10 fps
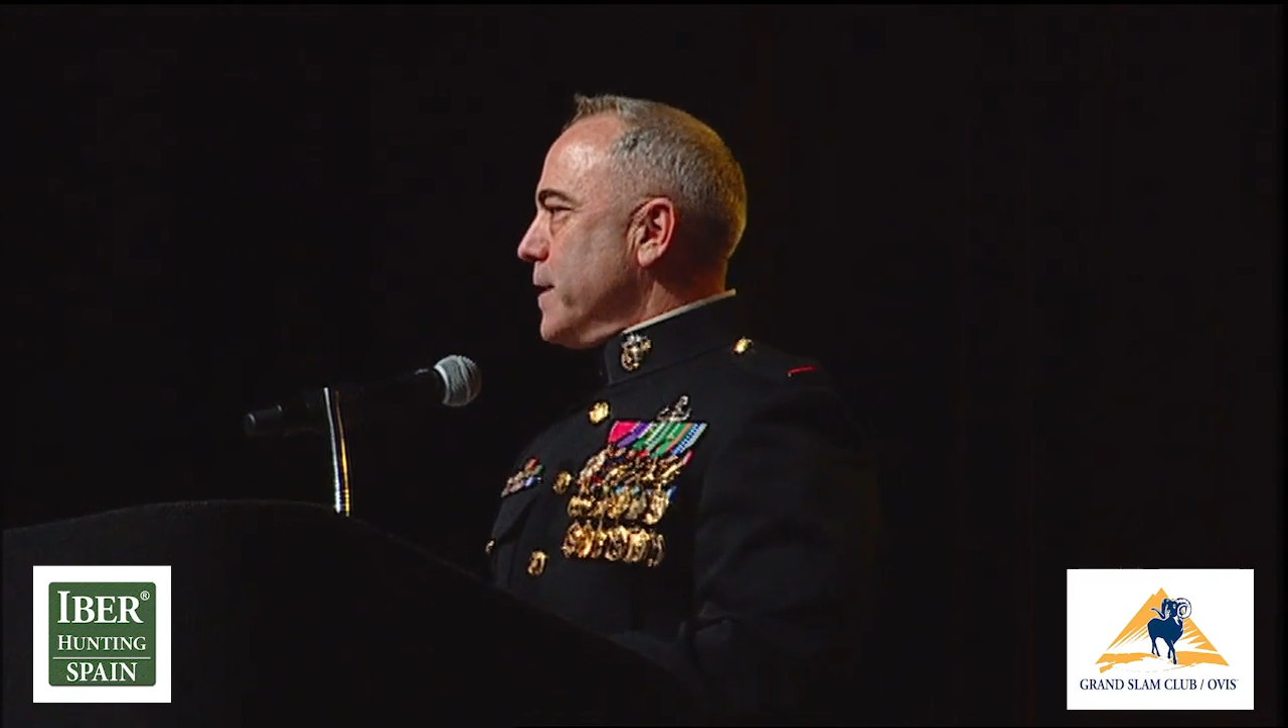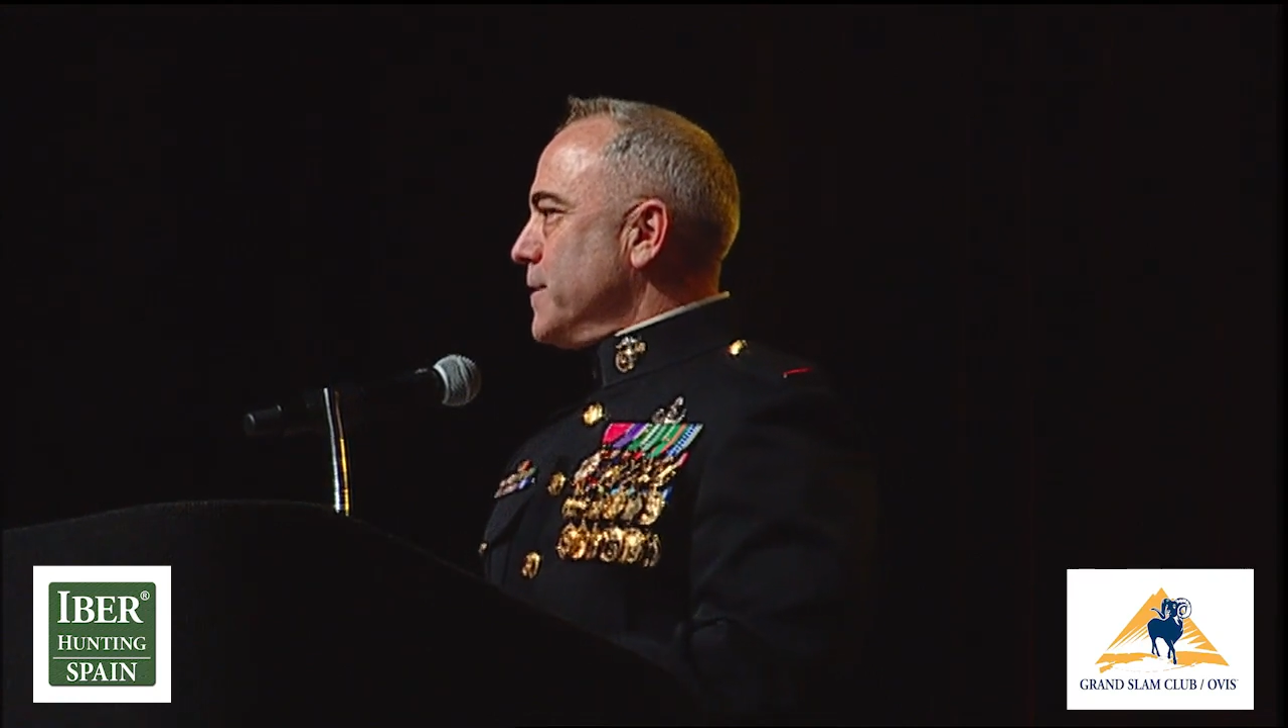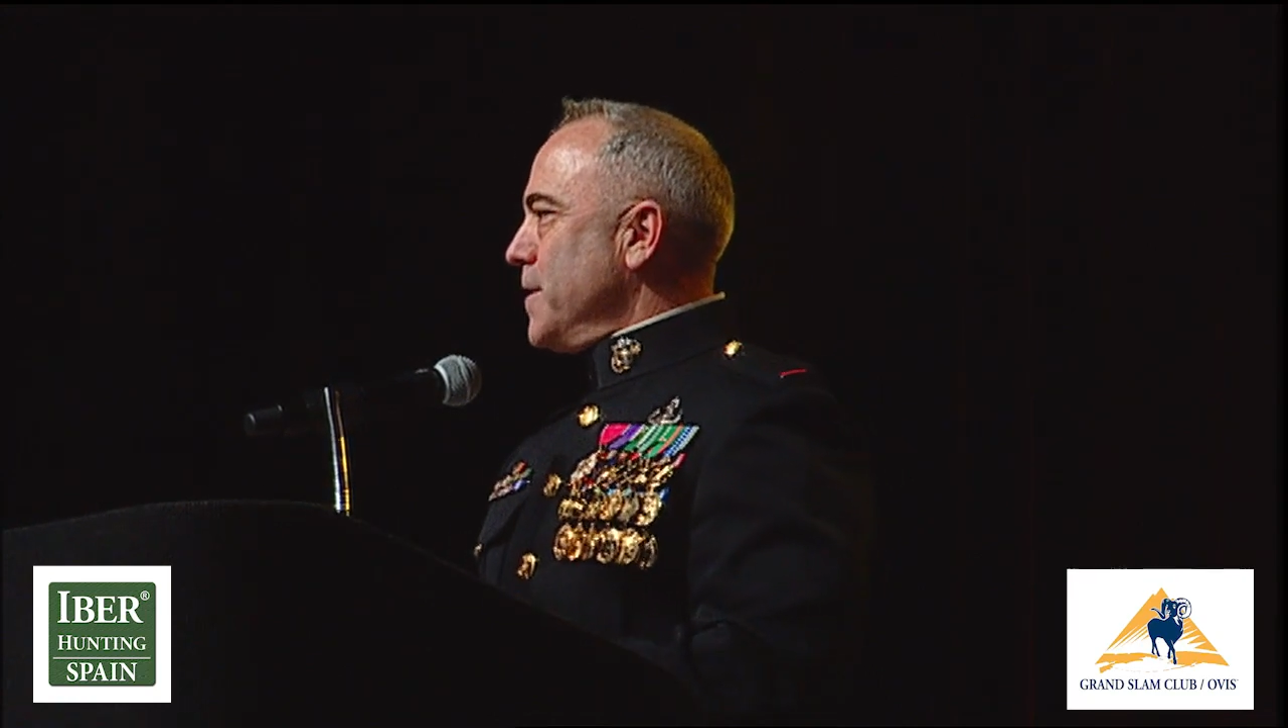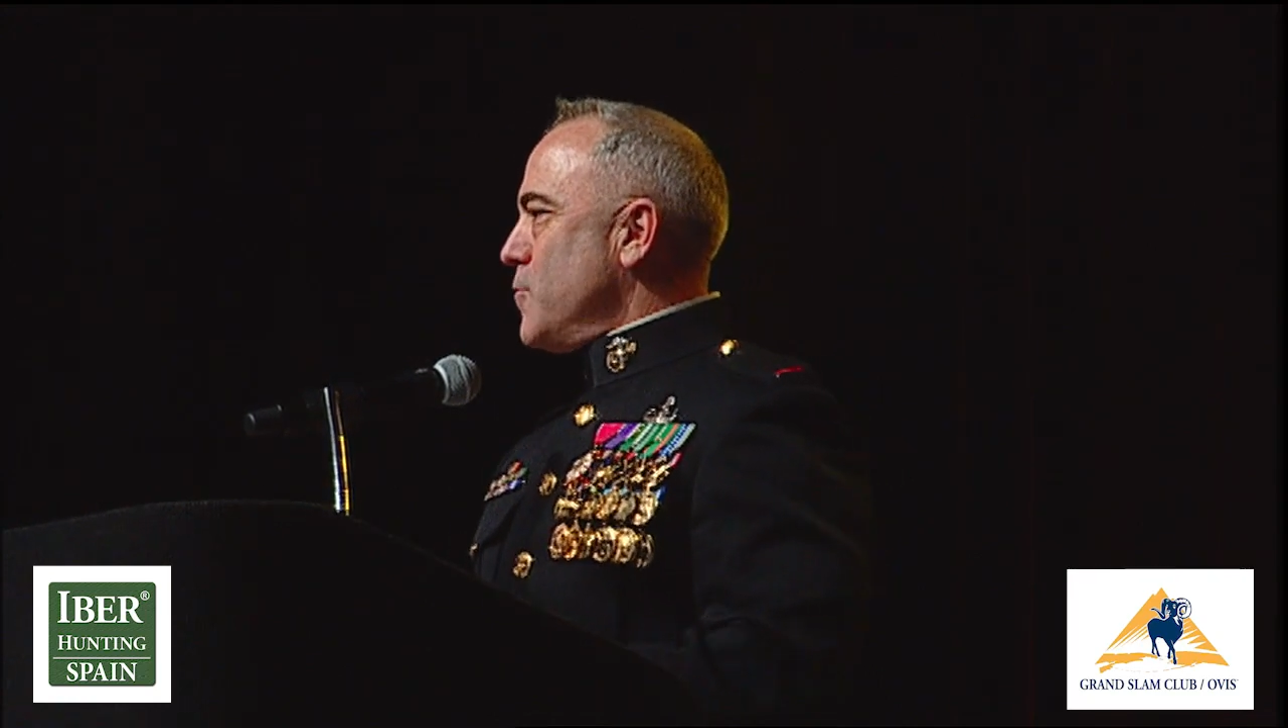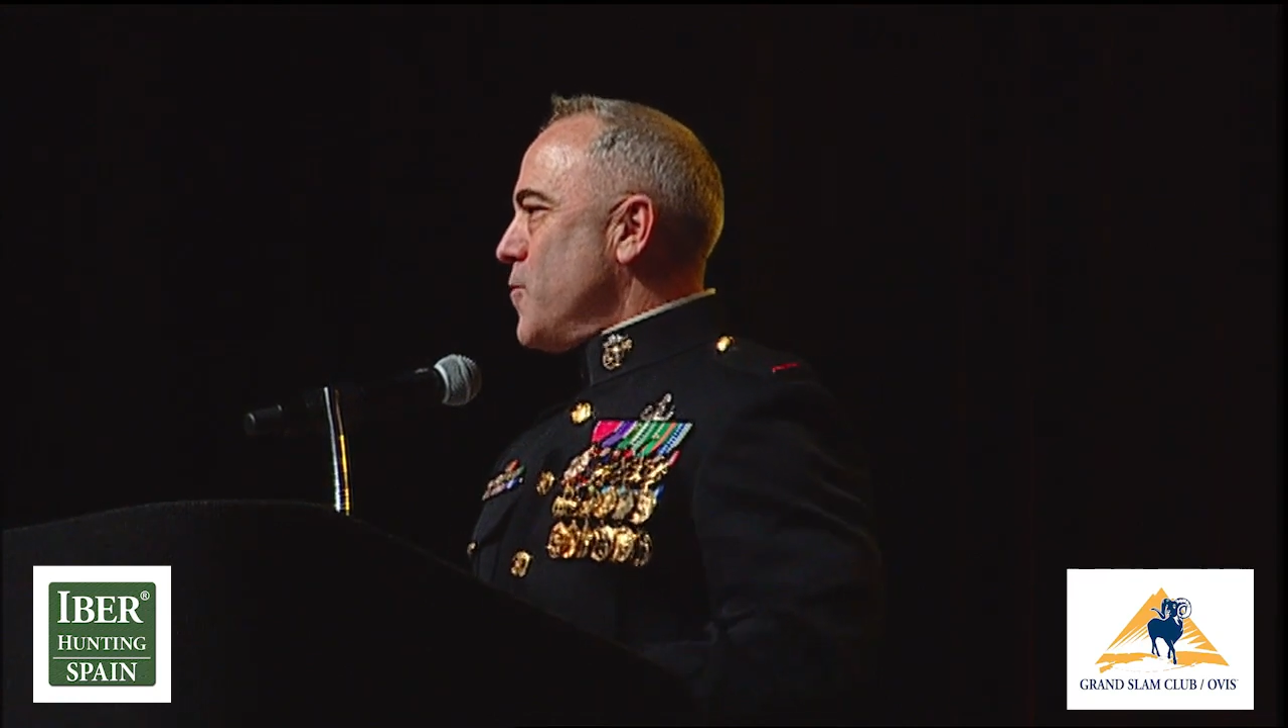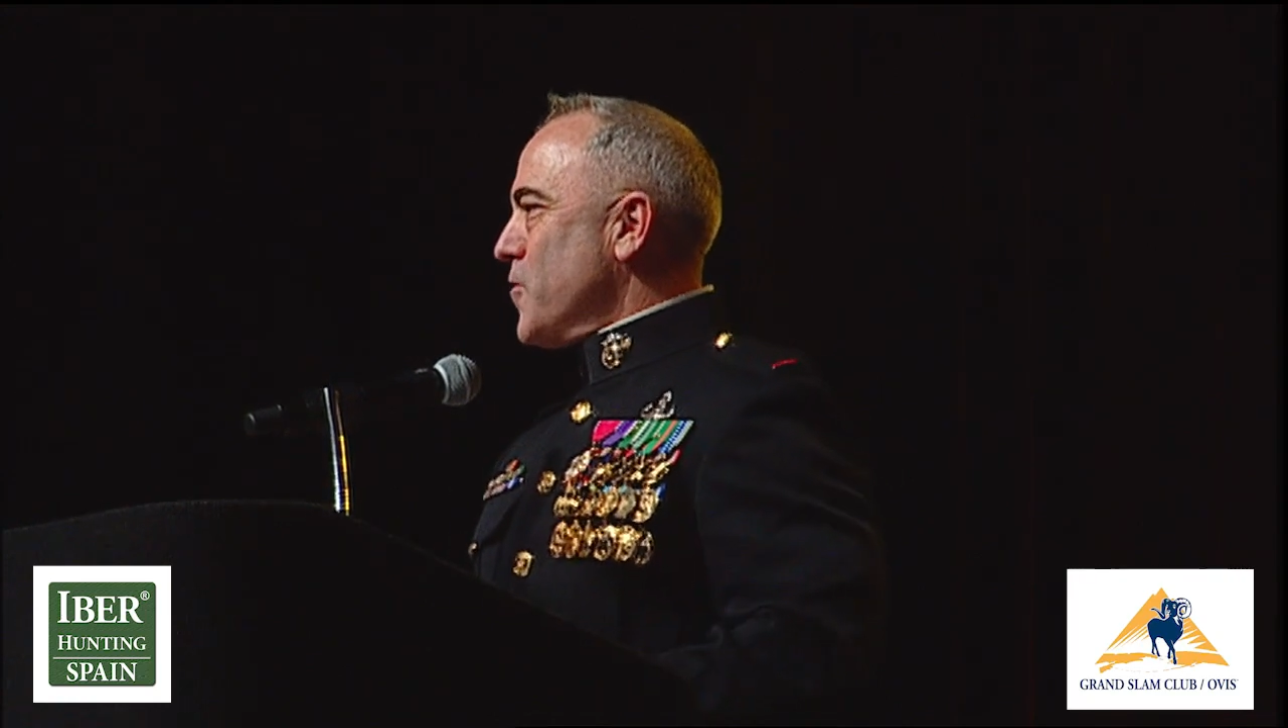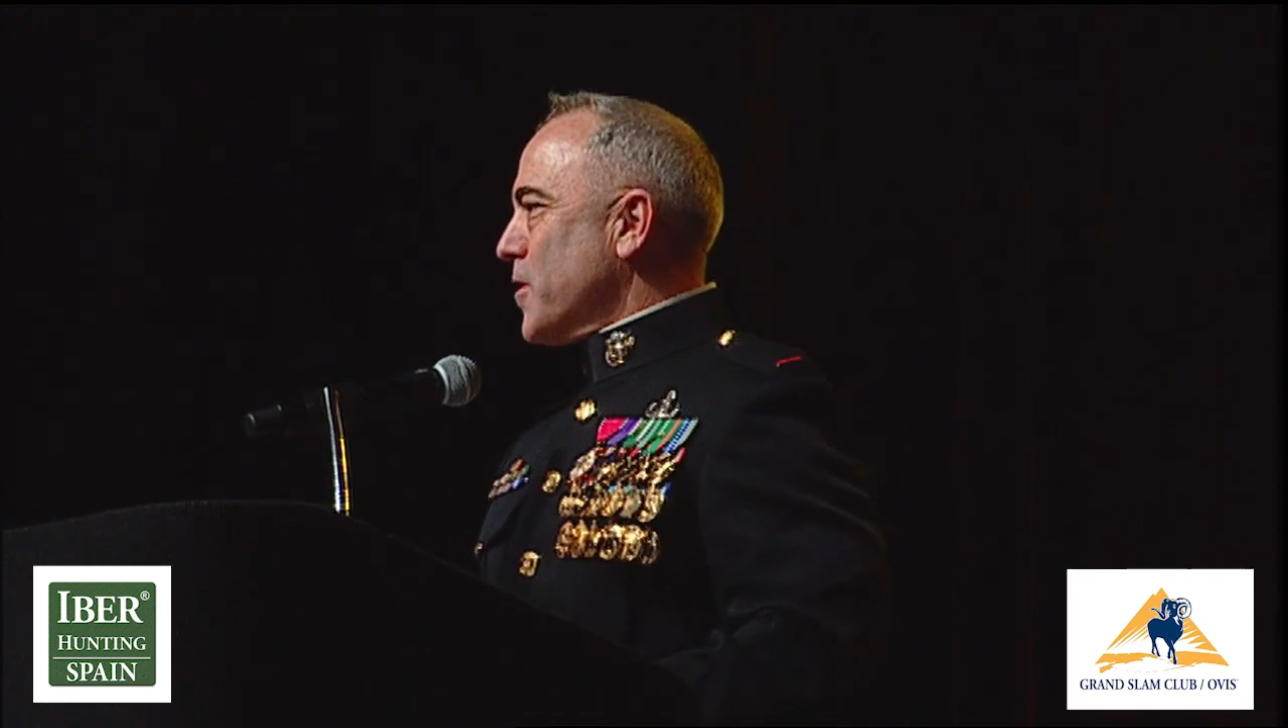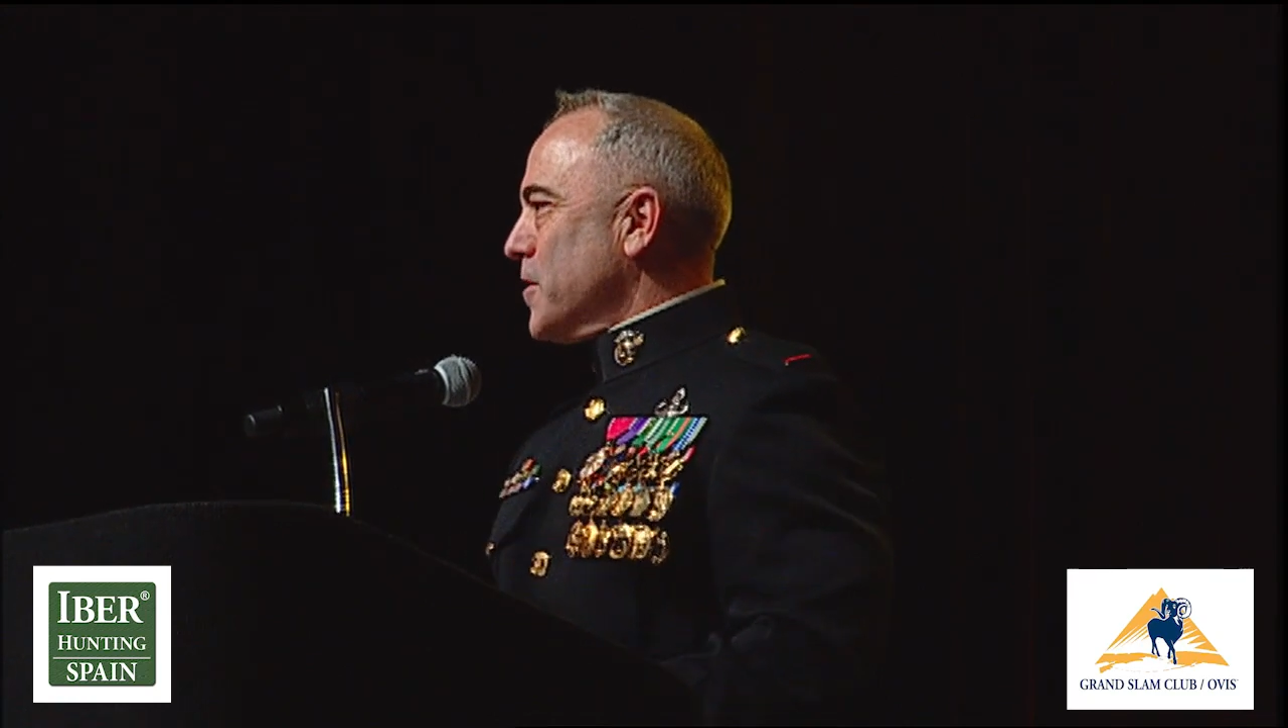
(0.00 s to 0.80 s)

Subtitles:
idea what we were